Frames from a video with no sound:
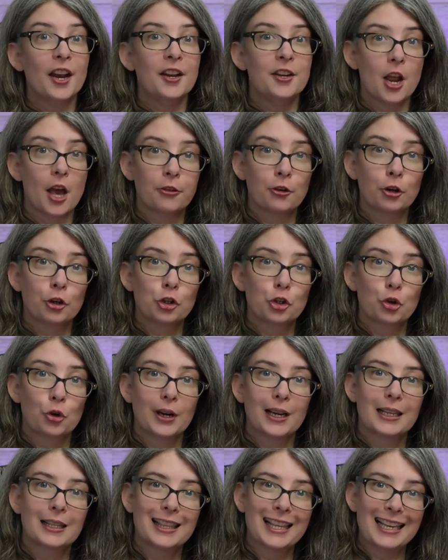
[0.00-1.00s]
another
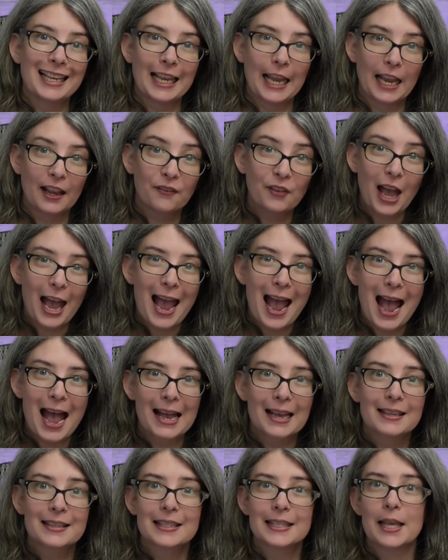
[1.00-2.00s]
trick that Canva
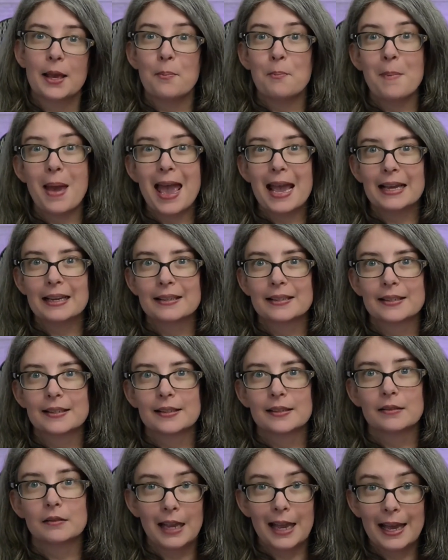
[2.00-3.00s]
has that
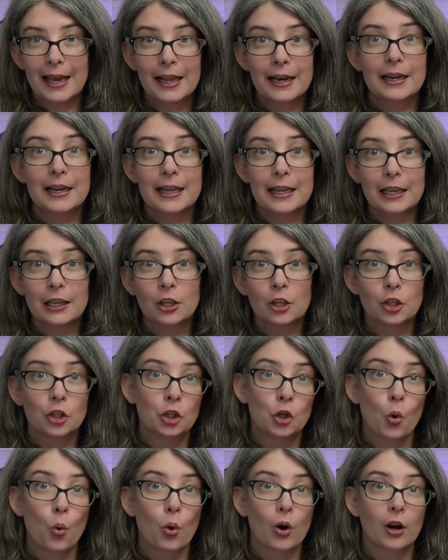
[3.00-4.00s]
makes editing
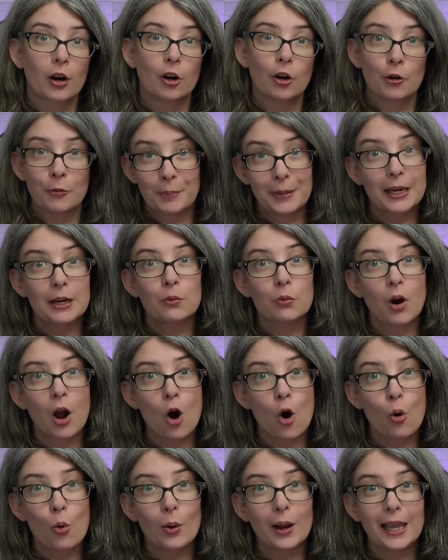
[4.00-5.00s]
your
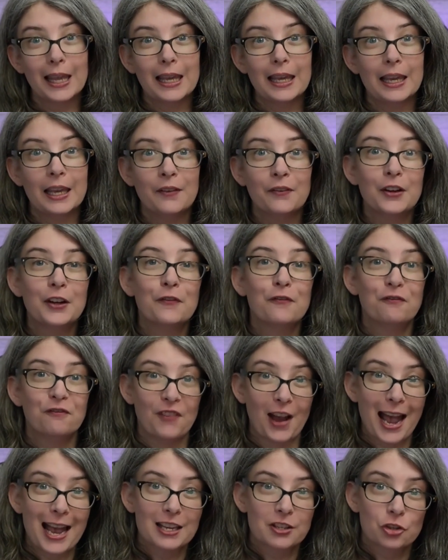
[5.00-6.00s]
B-roll even
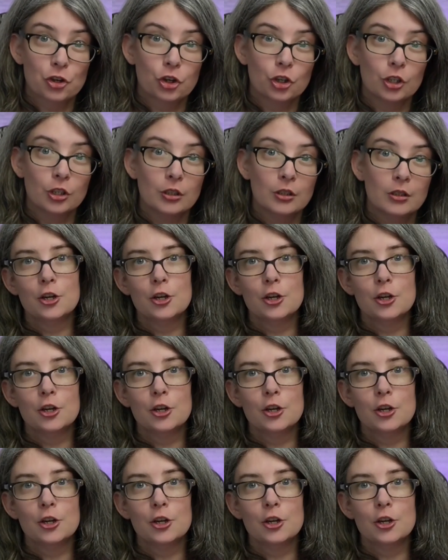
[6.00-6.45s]
faster,